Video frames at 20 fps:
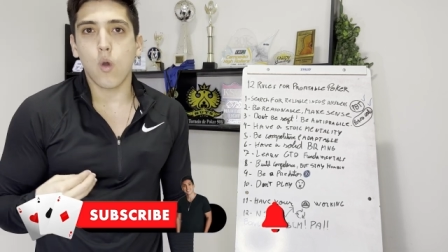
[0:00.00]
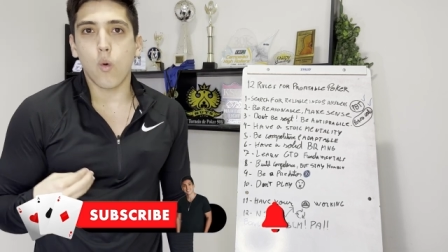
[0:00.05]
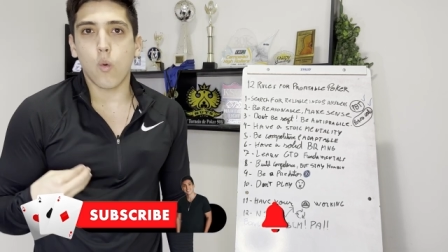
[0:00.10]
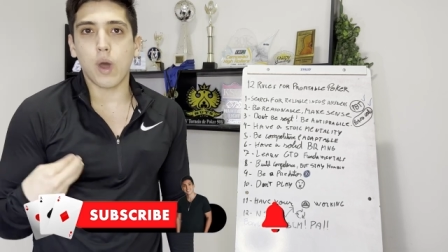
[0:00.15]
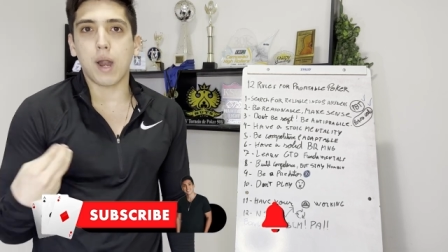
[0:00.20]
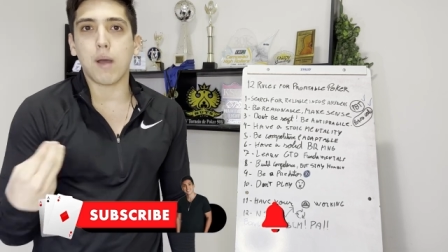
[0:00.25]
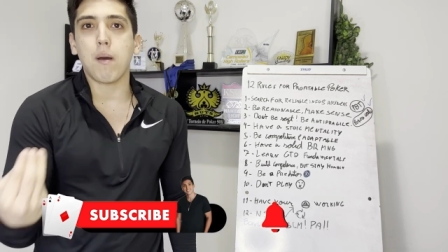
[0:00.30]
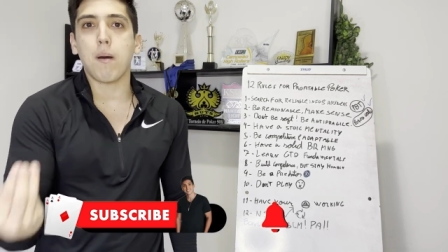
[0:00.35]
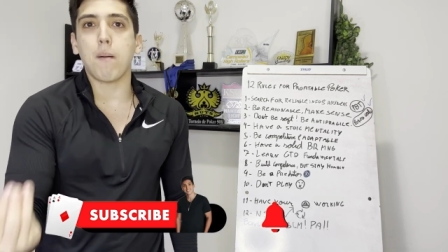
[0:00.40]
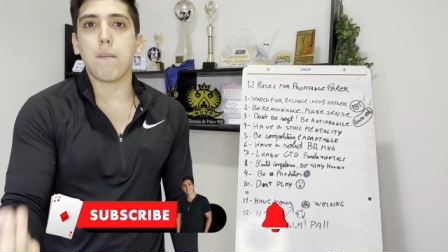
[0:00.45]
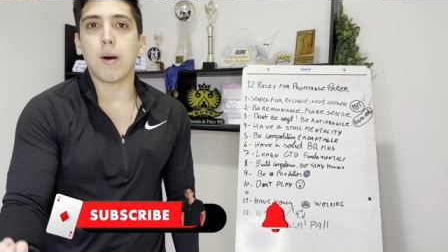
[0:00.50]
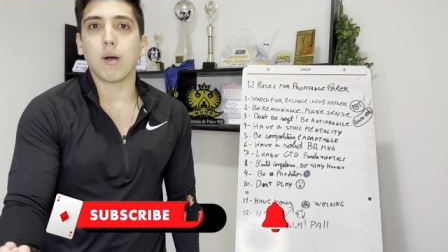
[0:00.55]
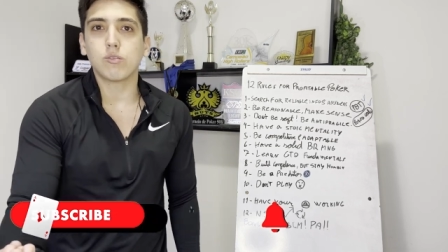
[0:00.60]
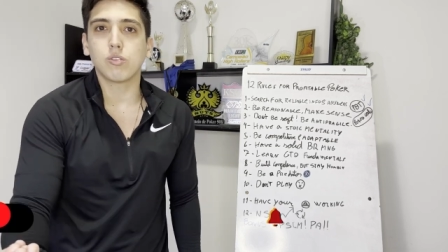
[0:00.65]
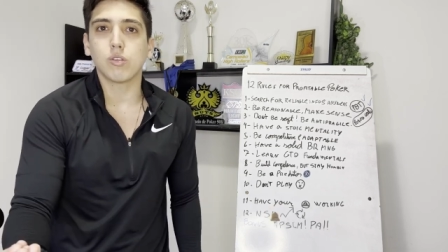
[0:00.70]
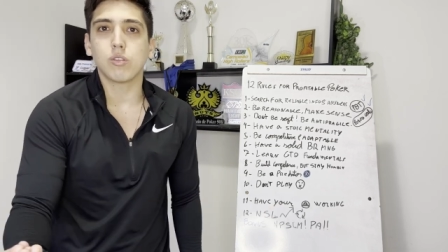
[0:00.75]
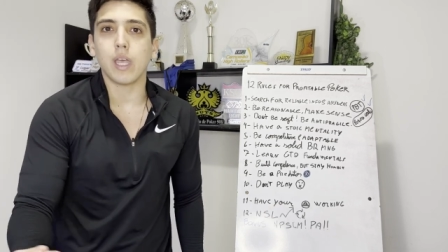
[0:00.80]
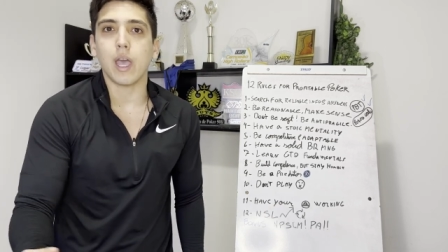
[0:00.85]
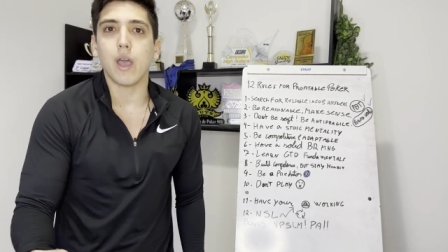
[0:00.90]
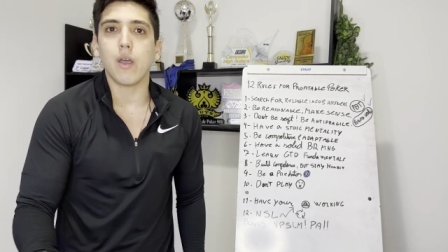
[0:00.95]
what I'm about
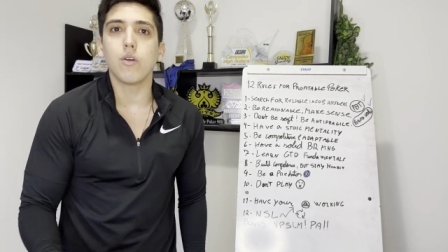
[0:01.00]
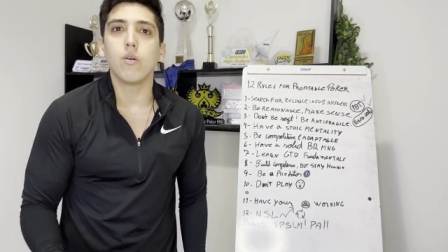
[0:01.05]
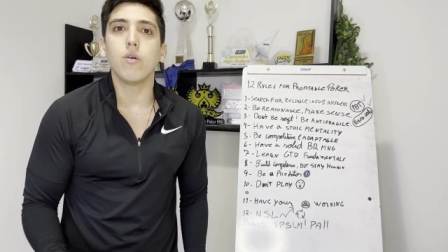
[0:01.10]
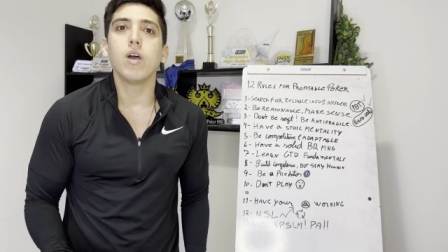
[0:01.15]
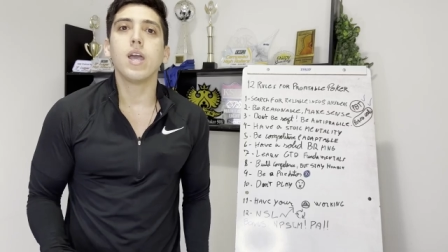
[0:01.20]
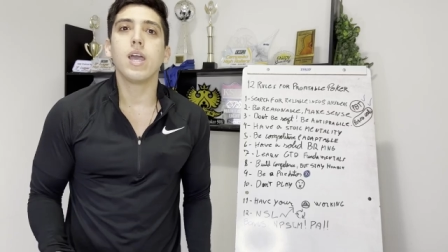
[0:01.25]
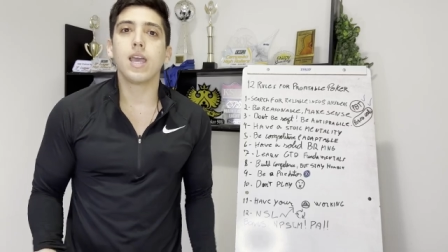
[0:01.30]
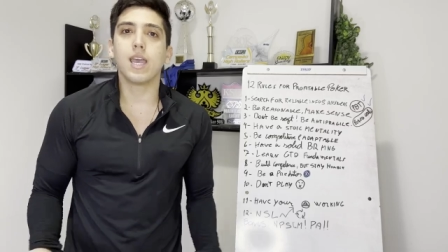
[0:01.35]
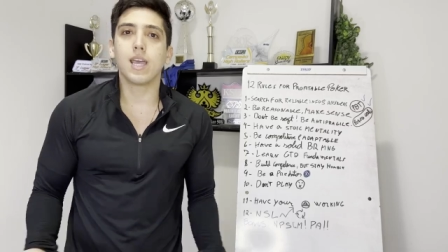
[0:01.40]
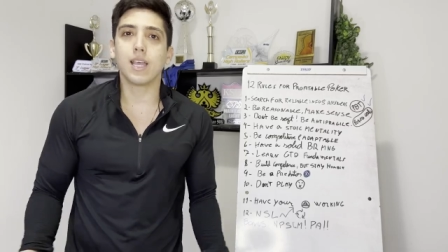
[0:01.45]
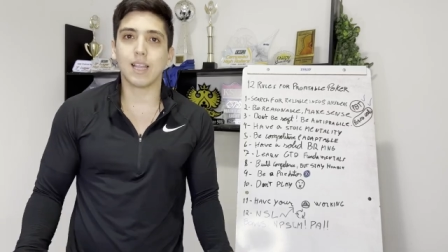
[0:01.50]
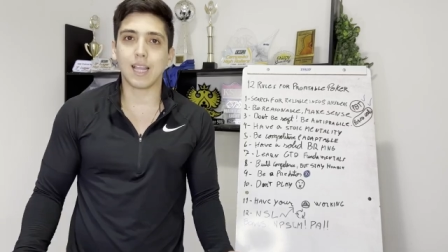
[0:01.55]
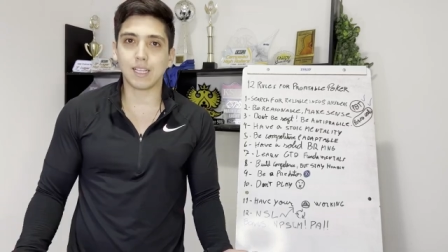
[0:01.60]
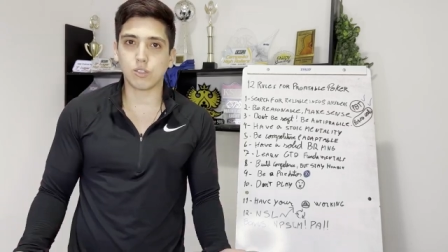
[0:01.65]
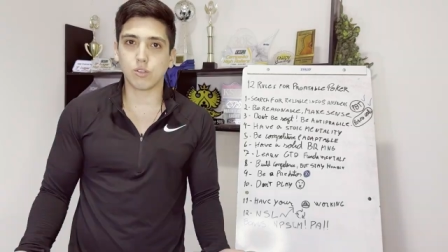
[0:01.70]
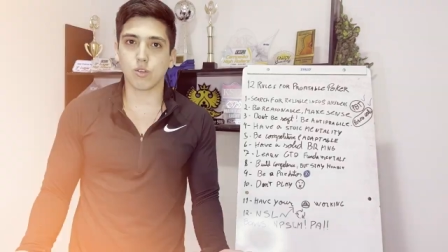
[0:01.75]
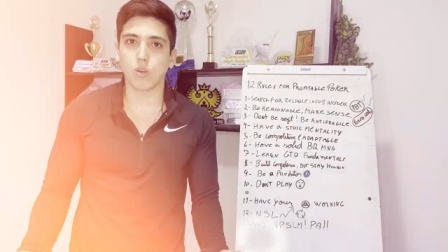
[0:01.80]
to tell you and let's